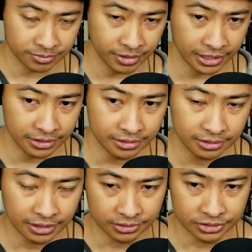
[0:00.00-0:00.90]
man.
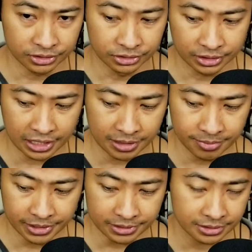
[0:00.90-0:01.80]
That was a good
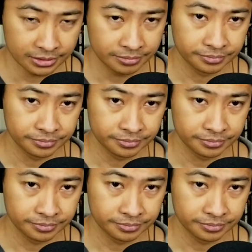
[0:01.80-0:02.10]
comment.